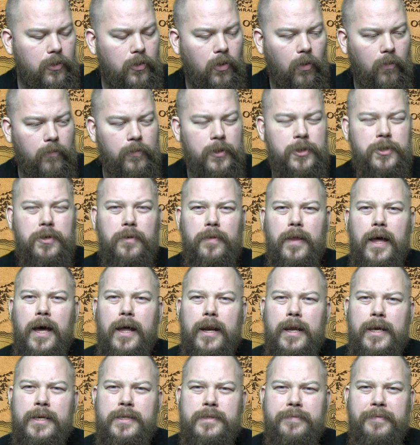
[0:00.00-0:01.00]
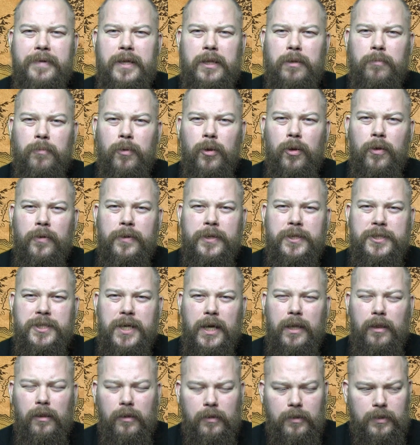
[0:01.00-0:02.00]
coverage on that is available on the
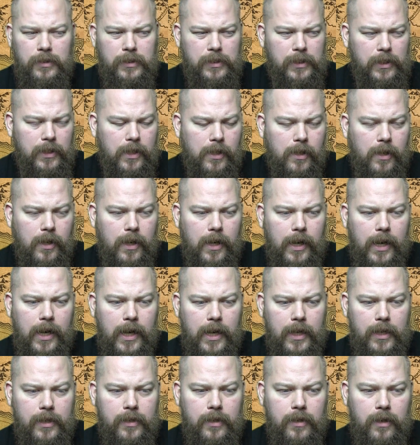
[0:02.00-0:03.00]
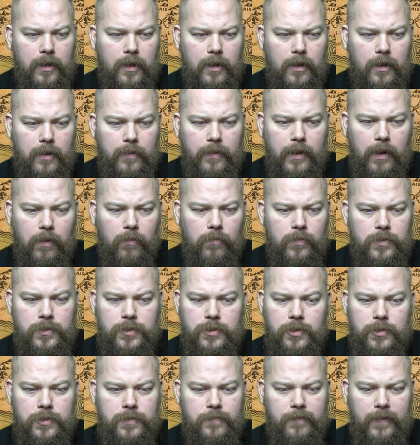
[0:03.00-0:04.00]
channel, and that
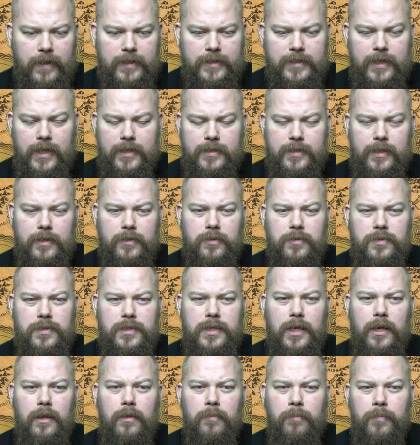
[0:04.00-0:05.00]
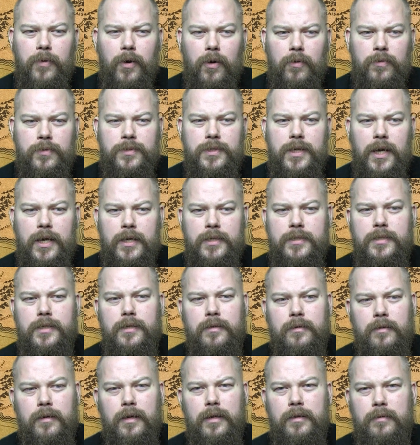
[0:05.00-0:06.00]
was just fantastic to see the process
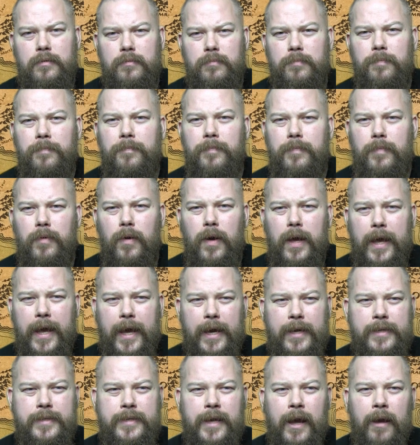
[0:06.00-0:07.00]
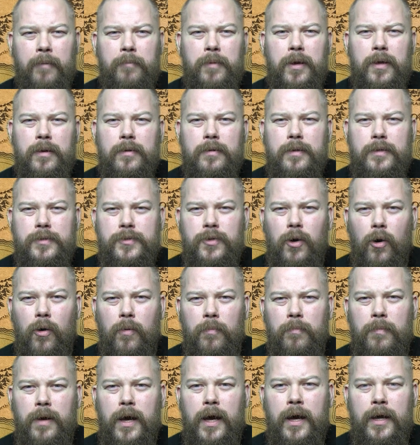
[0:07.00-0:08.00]
and hear Damien,
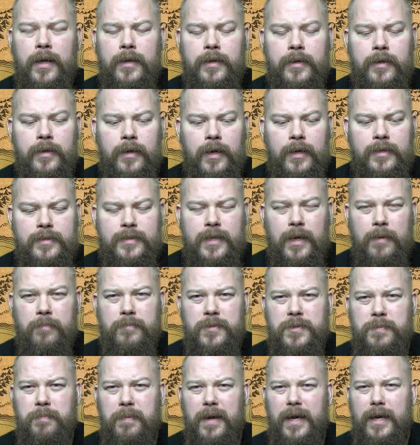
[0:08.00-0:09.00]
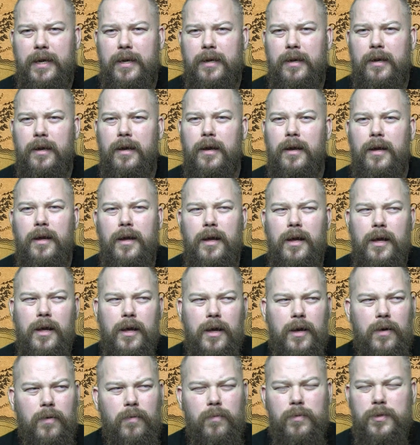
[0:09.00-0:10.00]
Tom, and Tim speak.
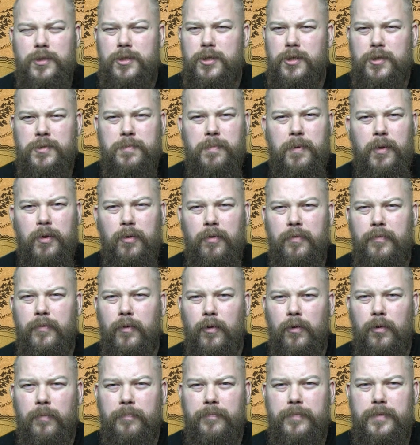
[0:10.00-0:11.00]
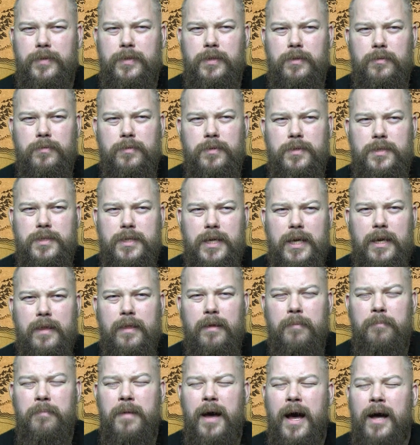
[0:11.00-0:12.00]
It was just beautiful. To see
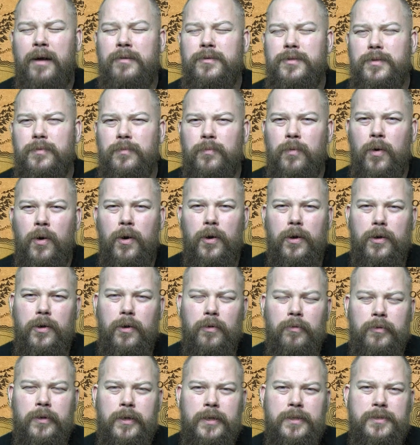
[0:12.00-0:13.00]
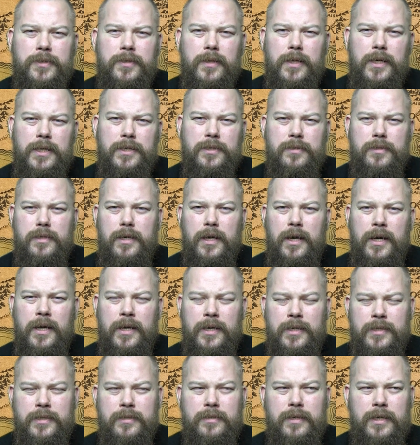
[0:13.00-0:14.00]
the amount of work going into this
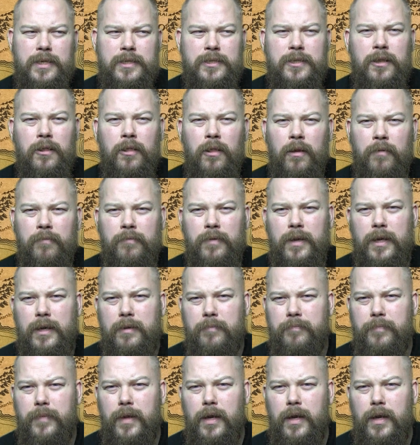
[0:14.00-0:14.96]
is lovely.